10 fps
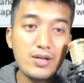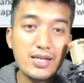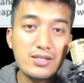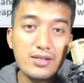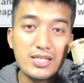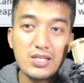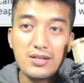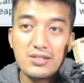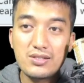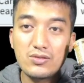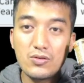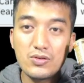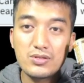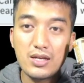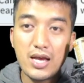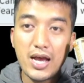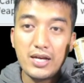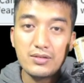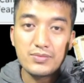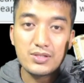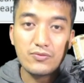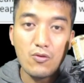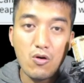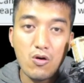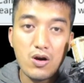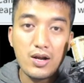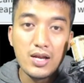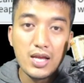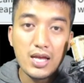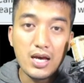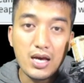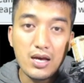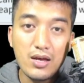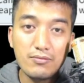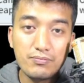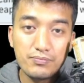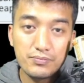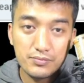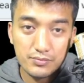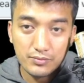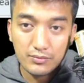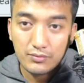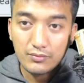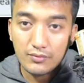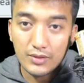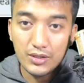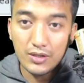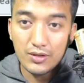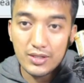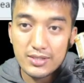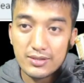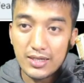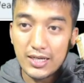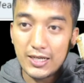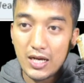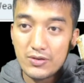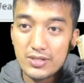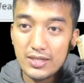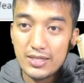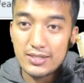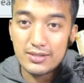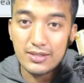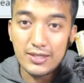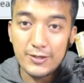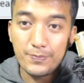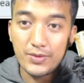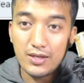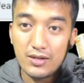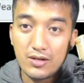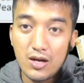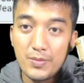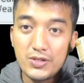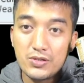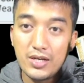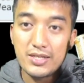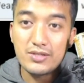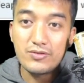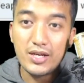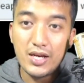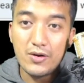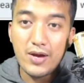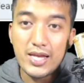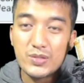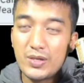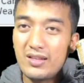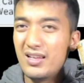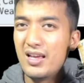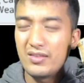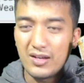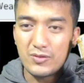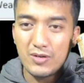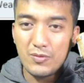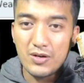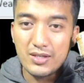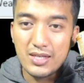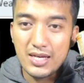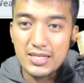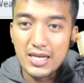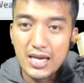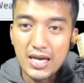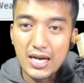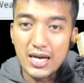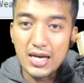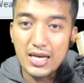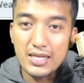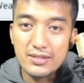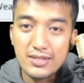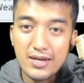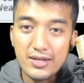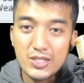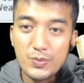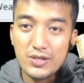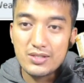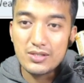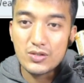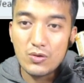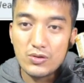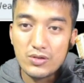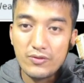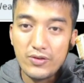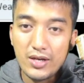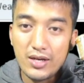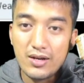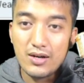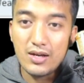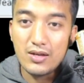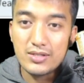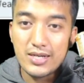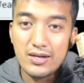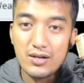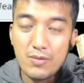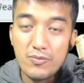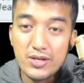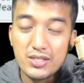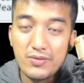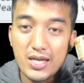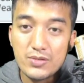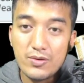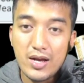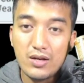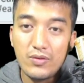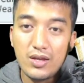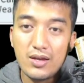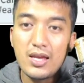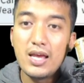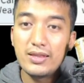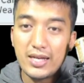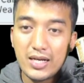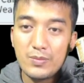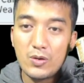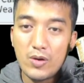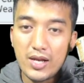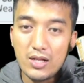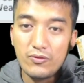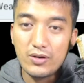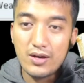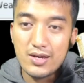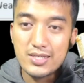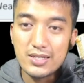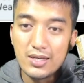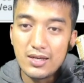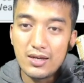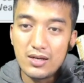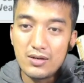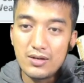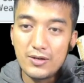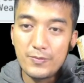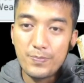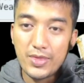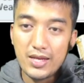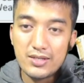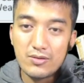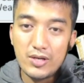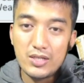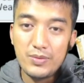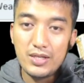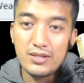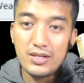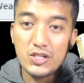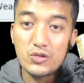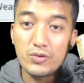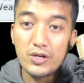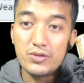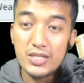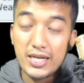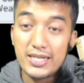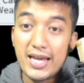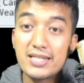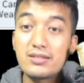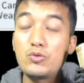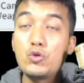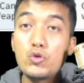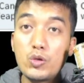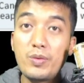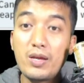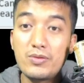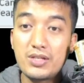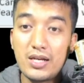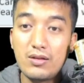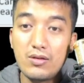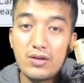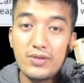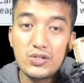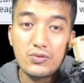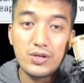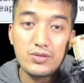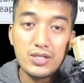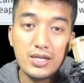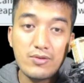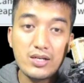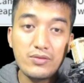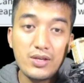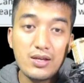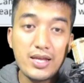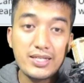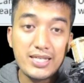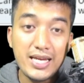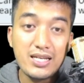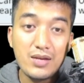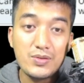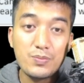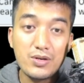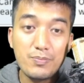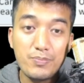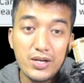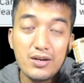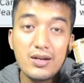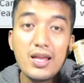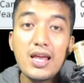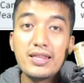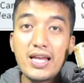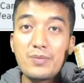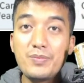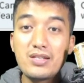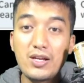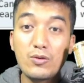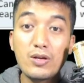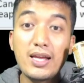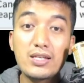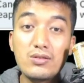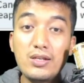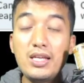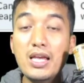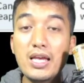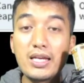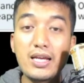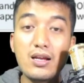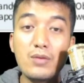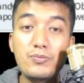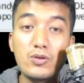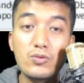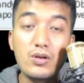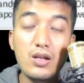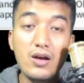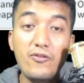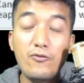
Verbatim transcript: actually exchange those uh, items for uh, you know, this uh, how to say this um, uh, common to legendary hero as well. Not really worth it. Uh, standard experience, scroll to inferior, uh, standard abrasive as well right over here. That can be quite helpful, guys. Um, next is going to be the nation recruit ticket. Yes, you should be able to get a lot of nation recruit ticket right over here, like ten times per period. That means like you can actually get up to a total of